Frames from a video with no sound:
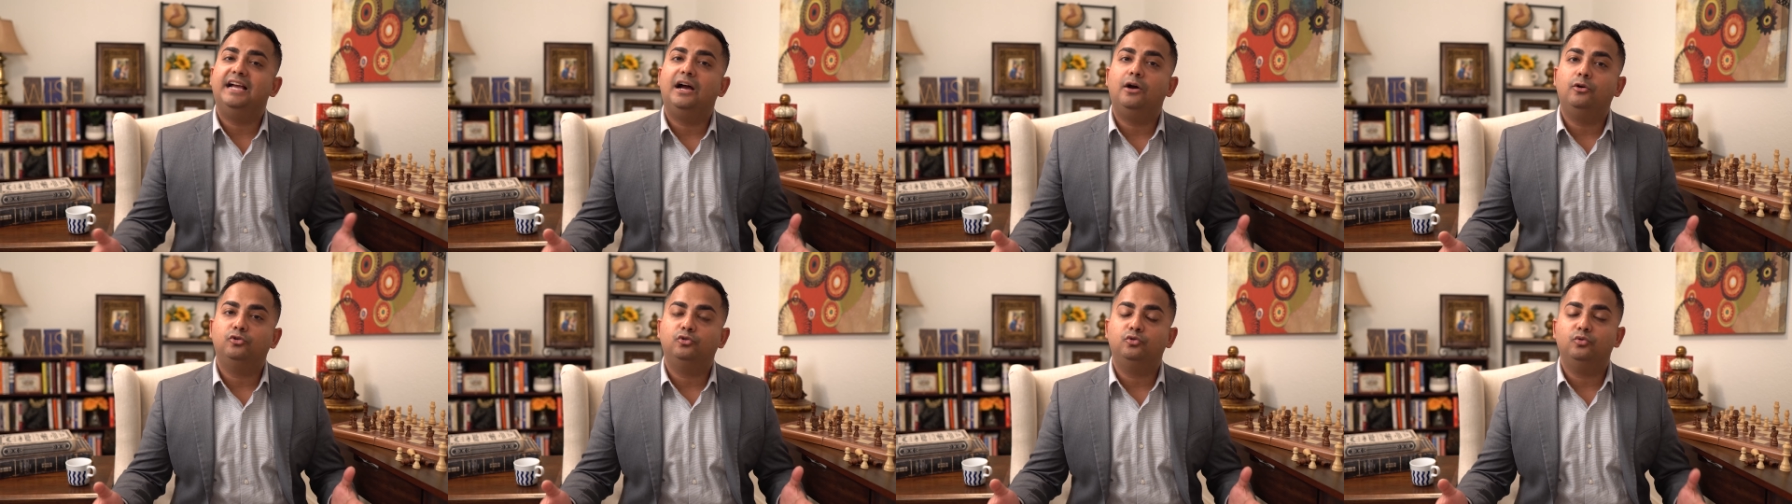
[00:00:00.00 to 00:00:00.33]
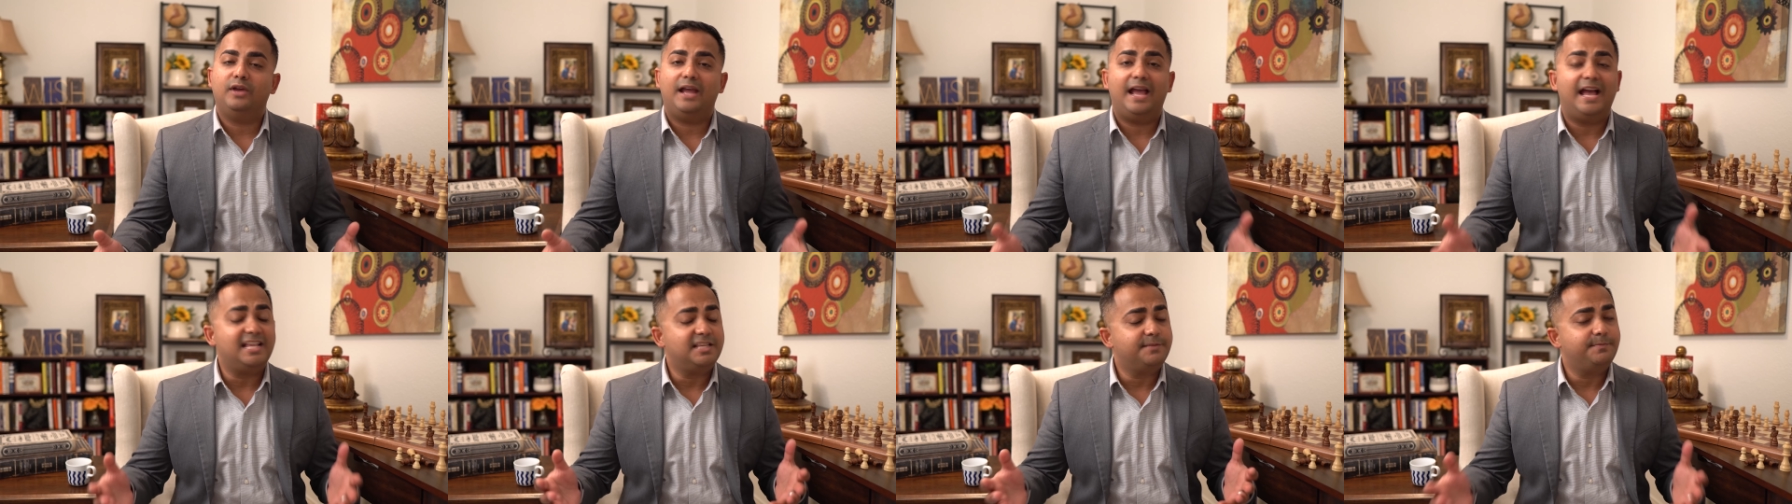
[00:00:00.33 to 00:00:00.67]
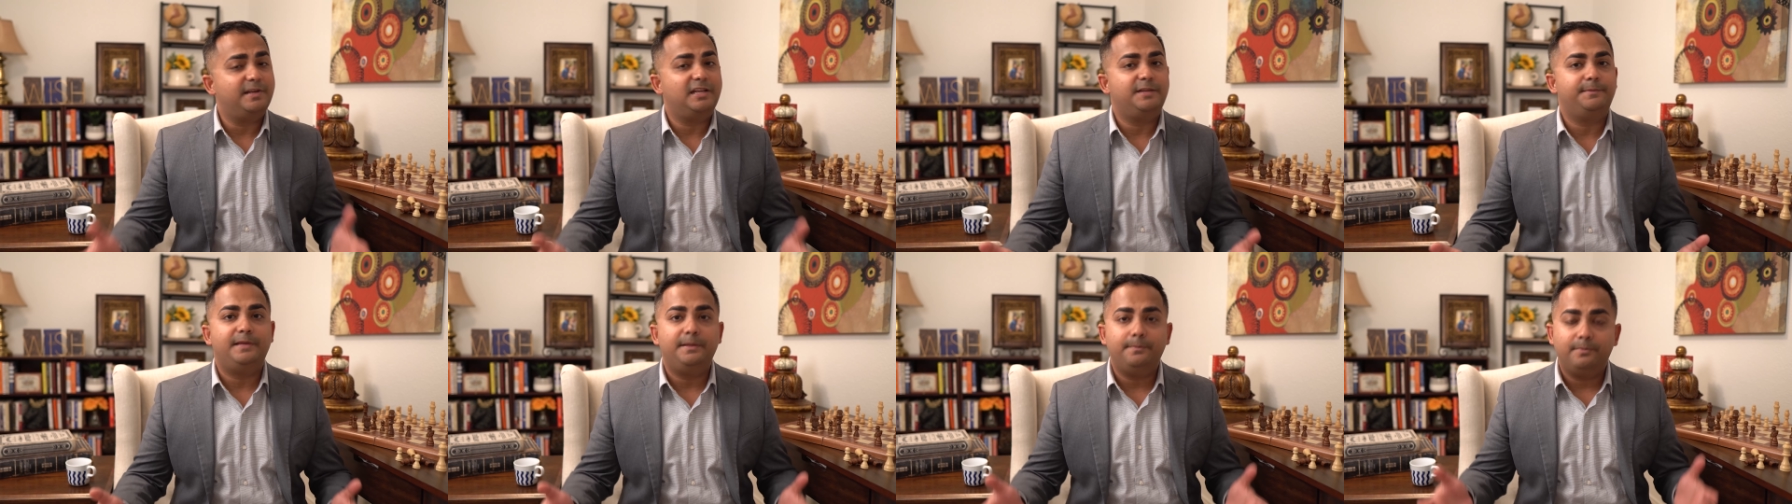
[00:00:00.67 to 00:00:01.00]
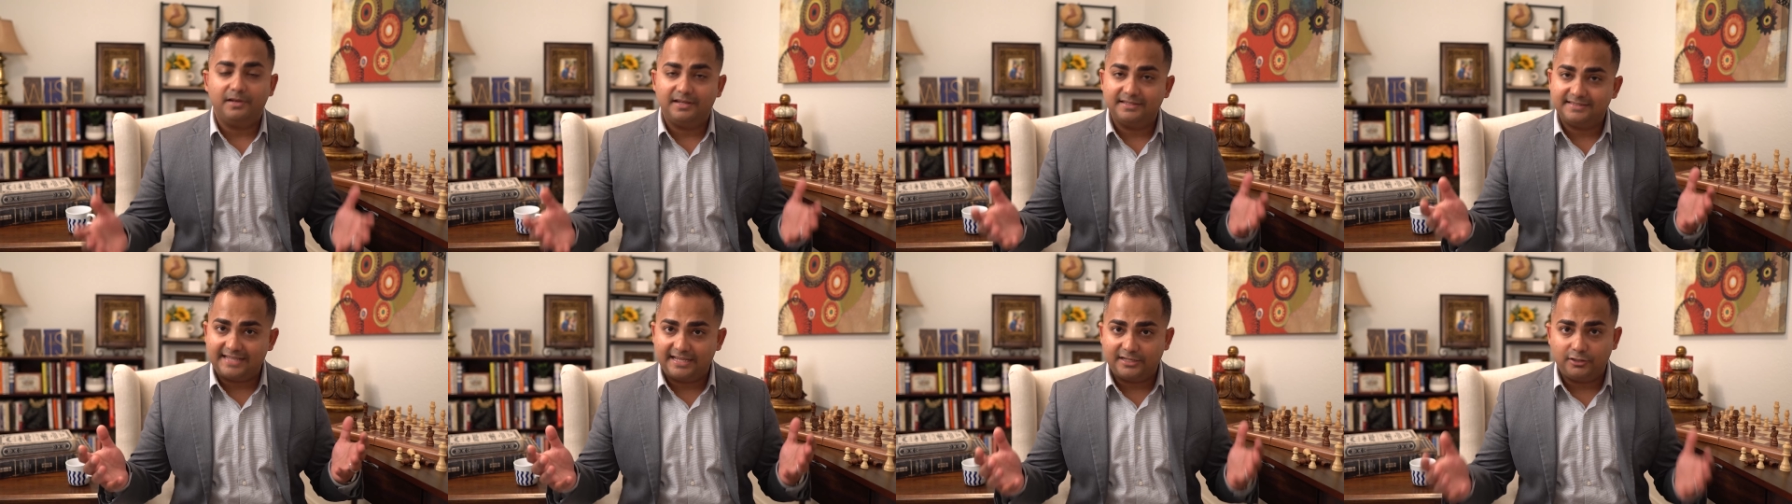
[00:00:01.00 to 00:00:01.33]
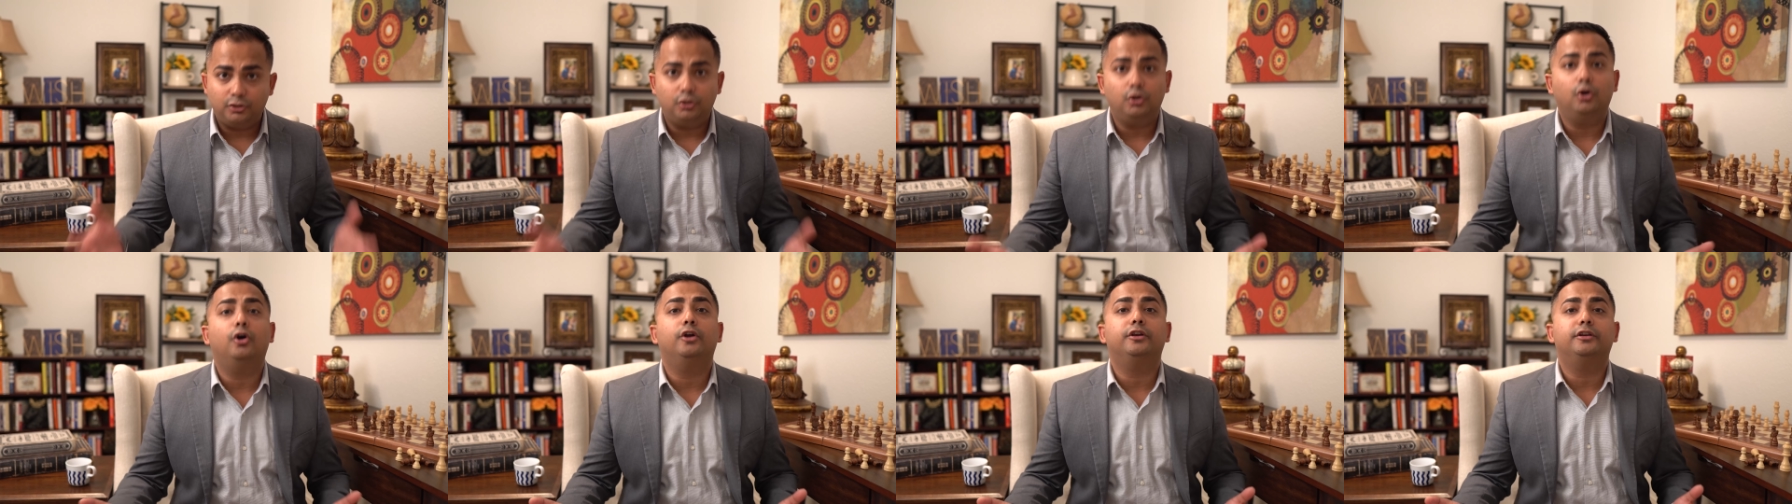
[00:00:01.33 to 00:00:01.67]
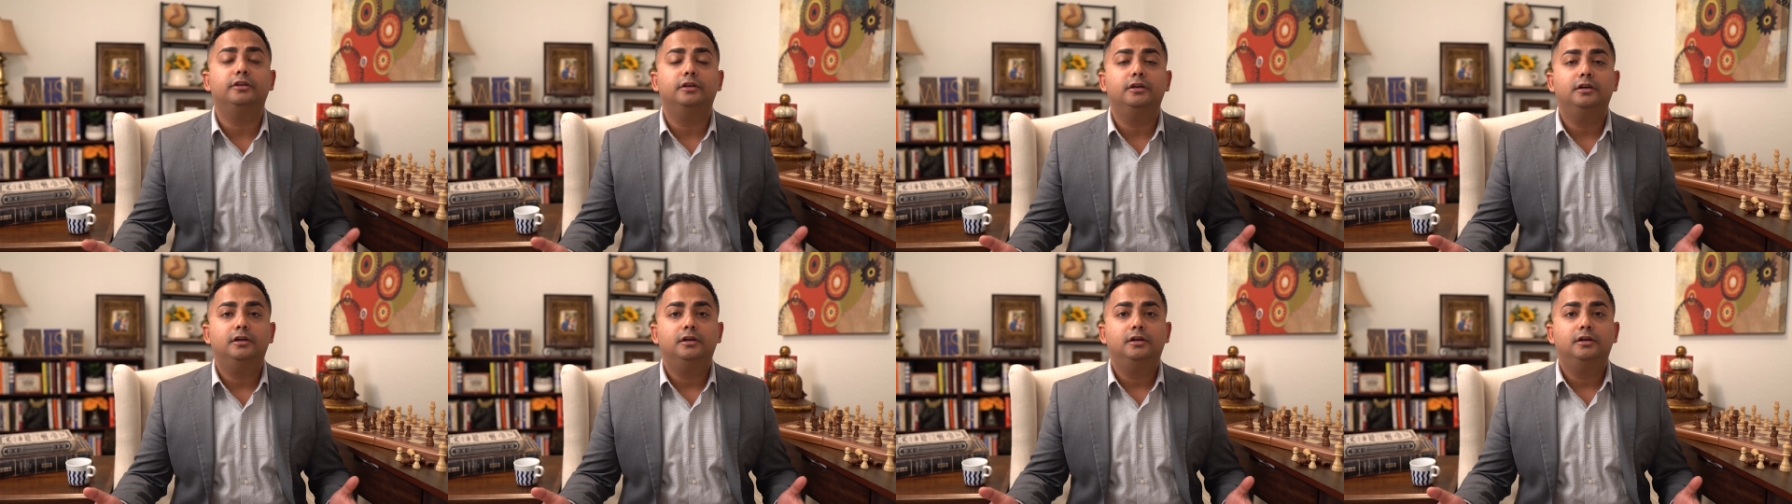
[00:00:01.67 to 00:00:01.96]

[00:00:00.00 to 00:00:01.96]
out to as many people as I could